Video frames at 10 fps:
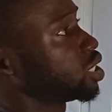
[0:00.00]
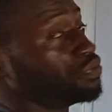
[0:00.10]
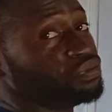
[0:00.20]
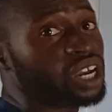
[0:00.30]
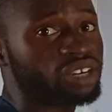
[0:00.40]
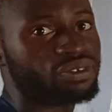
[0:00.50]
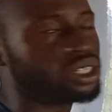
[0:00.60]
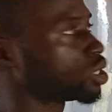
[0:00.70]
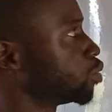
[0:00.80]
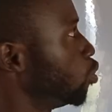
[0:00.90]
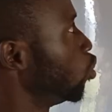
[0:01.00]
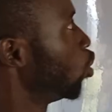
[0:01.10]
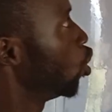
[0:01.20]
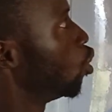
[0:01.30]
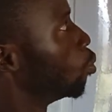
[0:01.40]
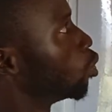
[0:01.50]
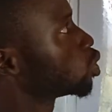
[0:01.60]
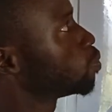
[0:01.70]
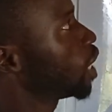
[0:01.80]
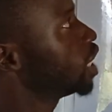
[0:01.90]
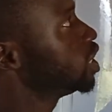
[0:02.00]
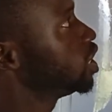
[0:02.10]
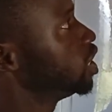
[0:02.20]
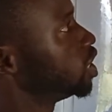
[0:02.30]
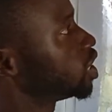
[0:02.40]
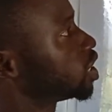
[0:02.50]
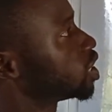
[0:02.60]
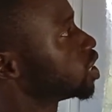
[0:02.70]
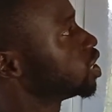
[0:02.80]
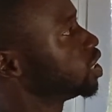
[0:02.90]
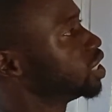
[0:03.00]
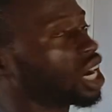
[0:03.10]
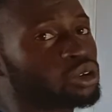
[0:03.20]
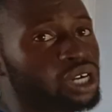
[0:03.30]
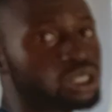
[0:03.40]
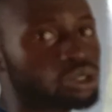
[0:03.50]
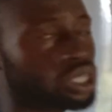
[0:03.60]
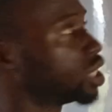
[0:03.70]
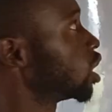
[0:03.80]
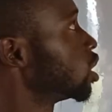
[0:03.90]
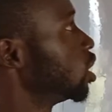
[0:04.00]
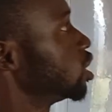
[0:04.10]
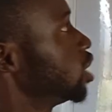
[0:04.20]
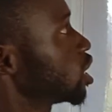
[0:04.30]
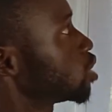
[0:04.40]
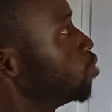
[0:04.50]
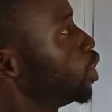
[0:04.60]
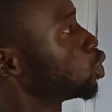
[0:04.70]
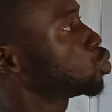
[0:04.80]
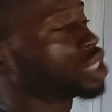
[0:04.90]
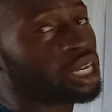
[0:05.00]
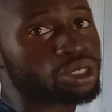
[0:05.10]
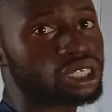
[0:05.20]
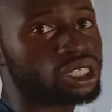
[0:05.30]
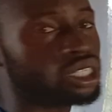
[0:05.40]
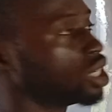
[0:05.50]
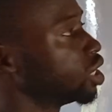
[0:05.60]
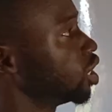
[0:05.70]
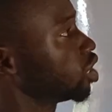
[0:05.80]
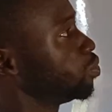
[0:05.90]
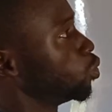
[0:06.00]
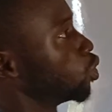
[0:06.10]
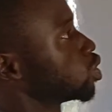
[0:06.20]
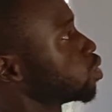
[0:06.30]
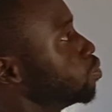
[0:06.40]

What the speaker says: It's very, very simple. Multiply this, the diagonals together. That's minus 2 times 3. That'll give me what?